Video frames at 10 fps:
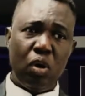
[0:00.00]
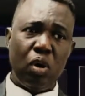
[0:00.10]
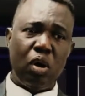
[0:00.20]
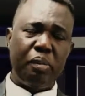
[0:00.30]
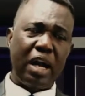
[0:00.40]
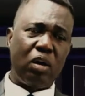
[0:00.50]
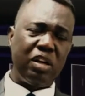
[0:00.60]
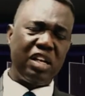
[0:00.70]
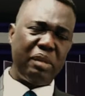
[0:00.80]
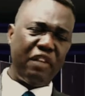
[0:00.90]
Lord, my
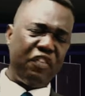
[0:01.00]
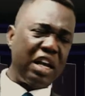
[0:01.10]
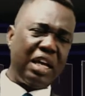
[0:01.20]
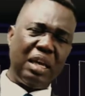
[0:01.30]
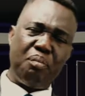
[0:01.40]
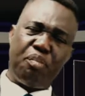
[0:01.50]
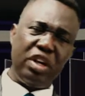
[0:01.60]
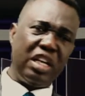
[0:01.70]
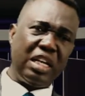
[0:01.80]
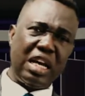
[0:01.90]
God, and my Father, I am
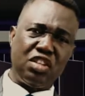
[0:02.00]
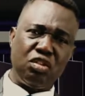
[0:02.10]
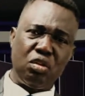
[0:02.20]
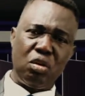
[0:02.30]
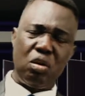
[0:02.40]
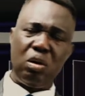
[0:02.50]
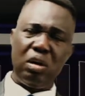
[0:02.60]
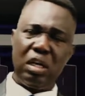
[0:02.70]
praying and asking, O God,